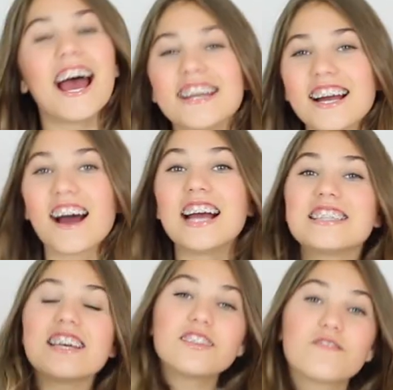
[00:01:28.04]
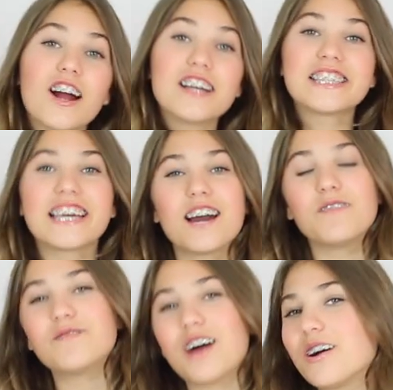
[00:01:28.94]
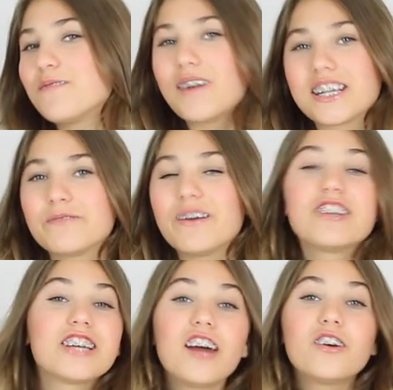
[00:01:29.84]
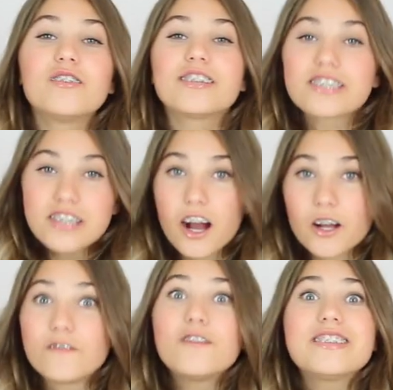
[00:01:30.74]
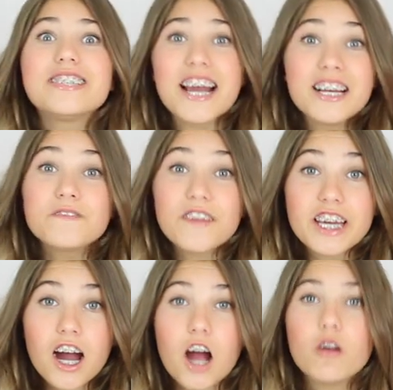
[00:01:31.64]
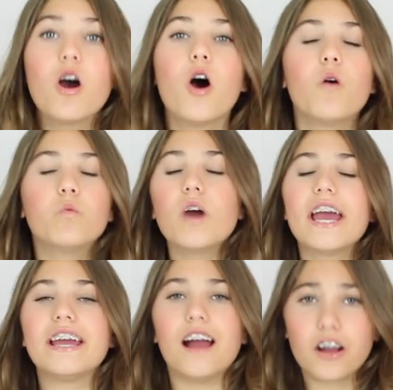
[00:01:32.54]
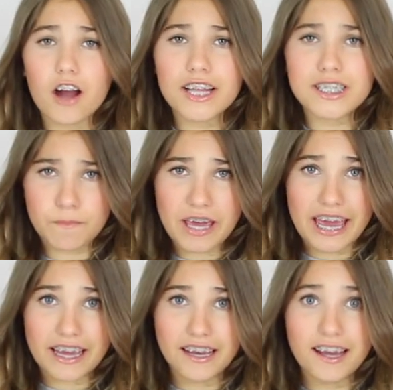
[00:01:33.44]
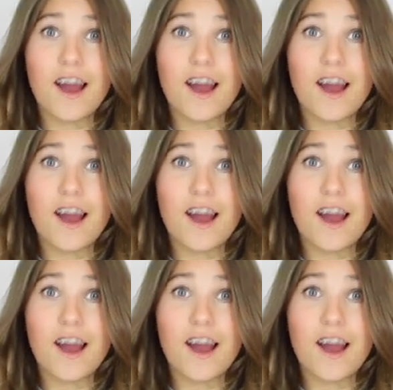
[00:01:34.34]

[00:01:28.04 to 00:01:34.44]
Hey guys, it's Rosie, and welcome back to my channel. So for today's video, we are going to be